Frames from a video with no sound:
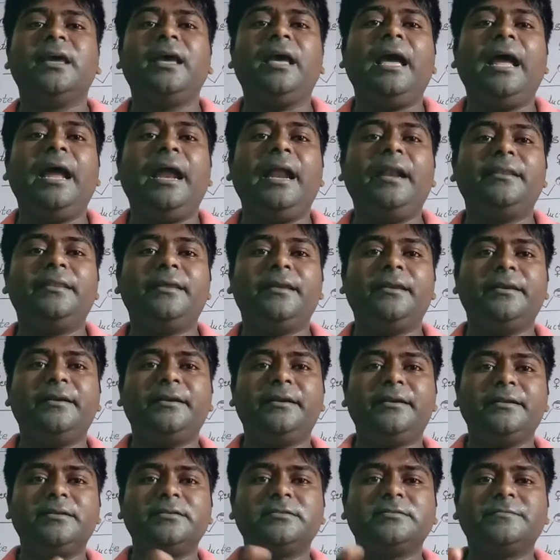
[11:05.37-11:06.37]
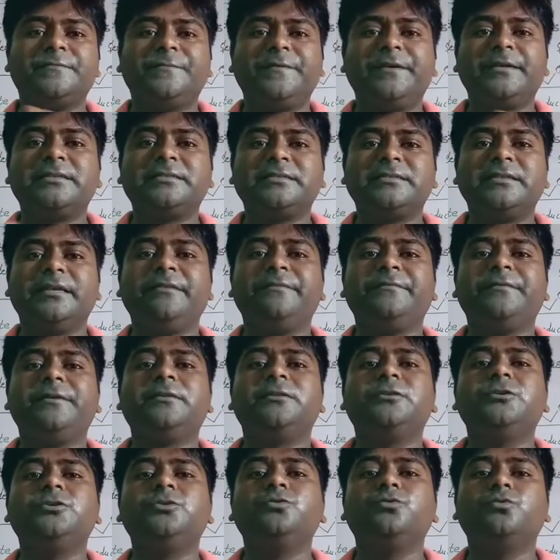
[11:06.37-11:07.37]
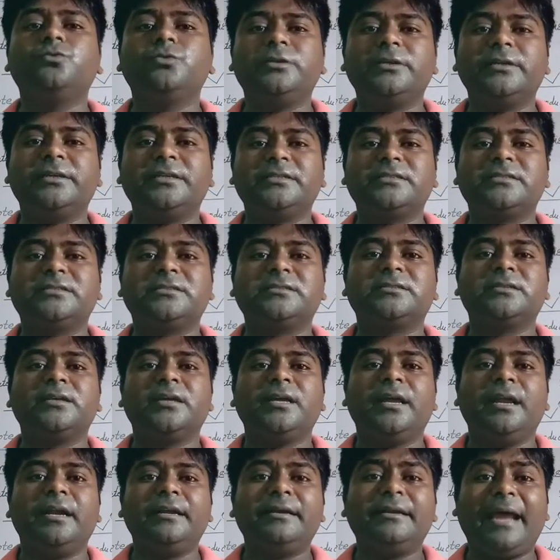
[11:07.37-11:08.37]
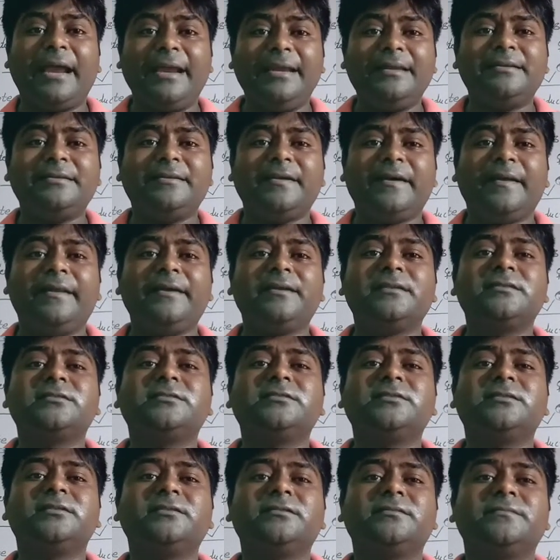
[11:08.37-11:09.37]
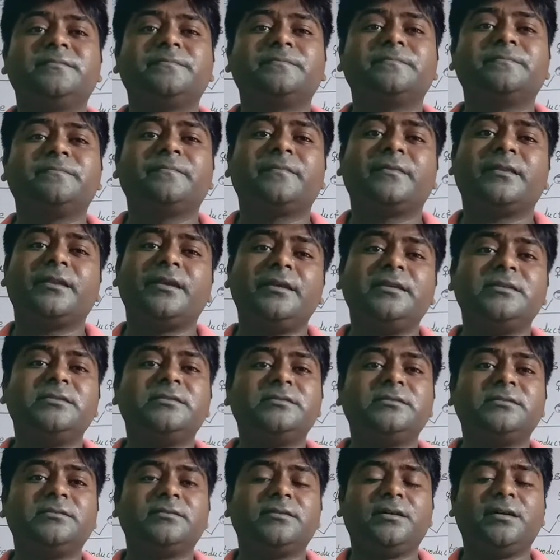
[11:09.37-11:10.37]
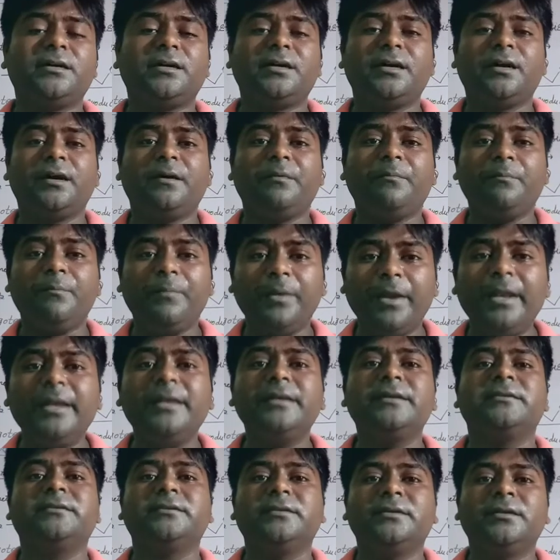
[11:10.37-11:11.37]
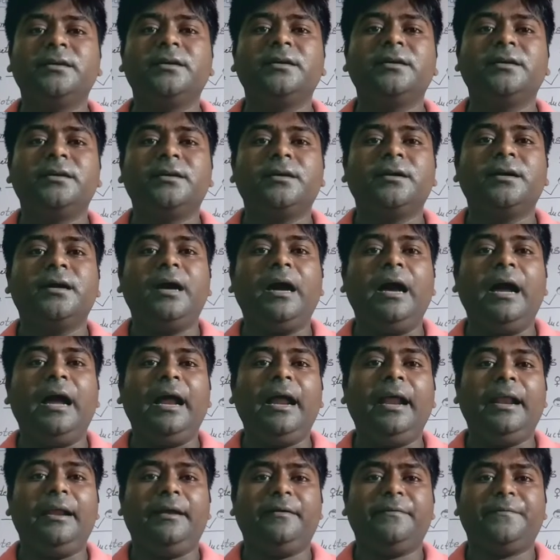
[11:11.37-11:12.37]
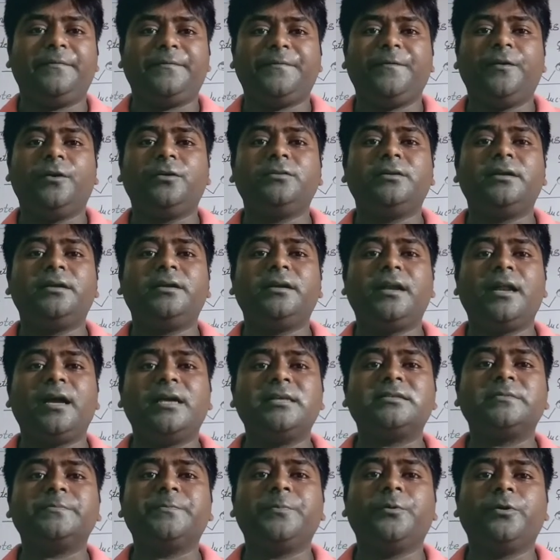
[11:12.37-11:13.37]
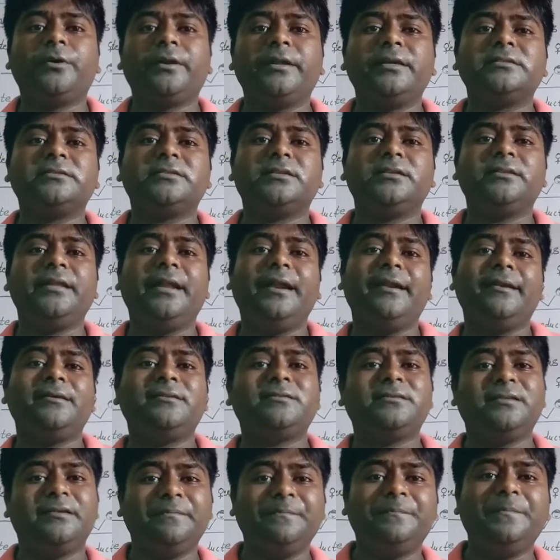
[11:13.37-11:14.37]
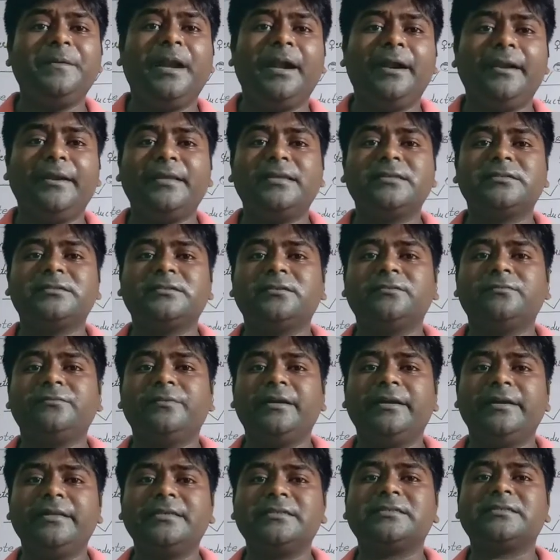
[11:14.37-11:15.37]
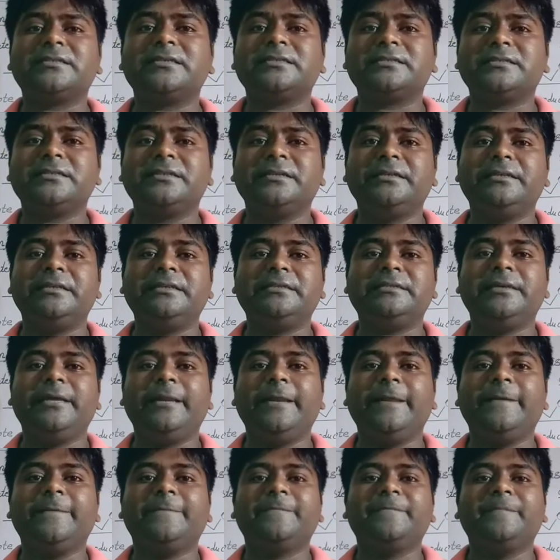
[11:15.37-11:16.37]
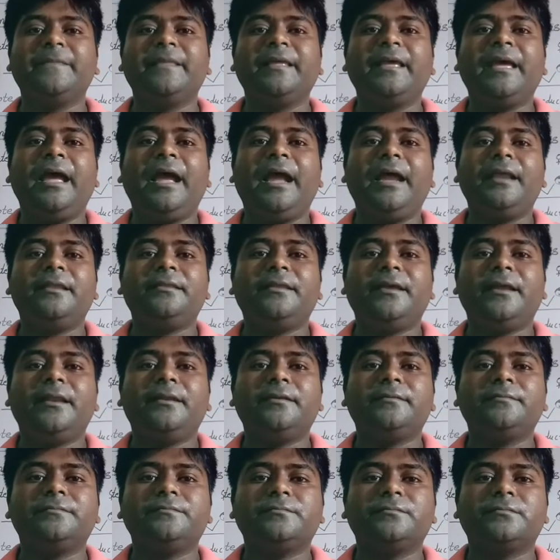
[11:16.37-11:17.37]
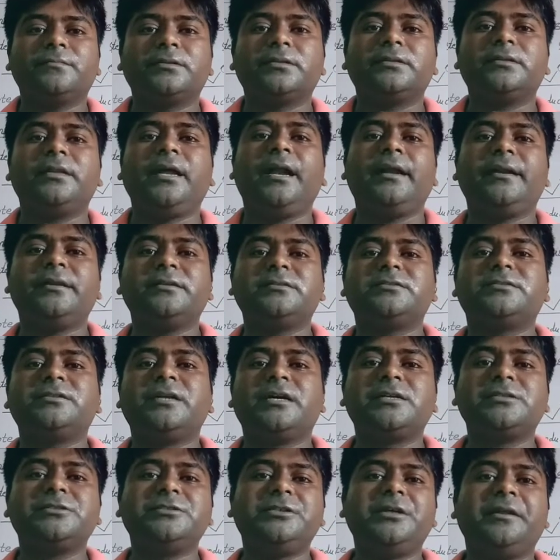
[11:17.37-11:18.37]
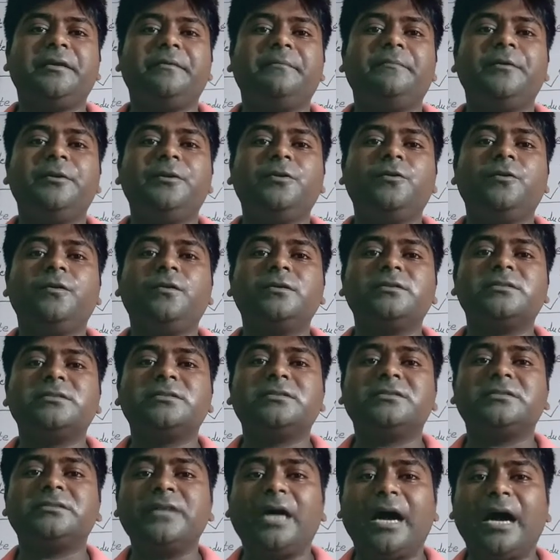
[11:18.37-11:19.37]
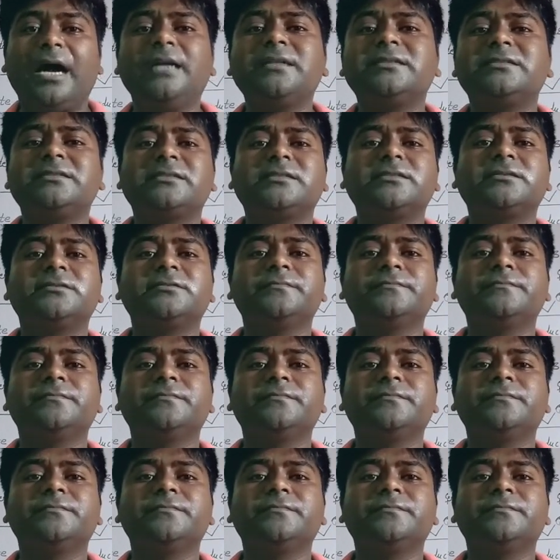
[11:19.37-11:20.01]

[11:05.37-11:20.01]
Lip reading: and then it is fixing with uterus. Tight connection is built for the transportation, that is implantation. Will discuss in detailing, and then that structure embryo starts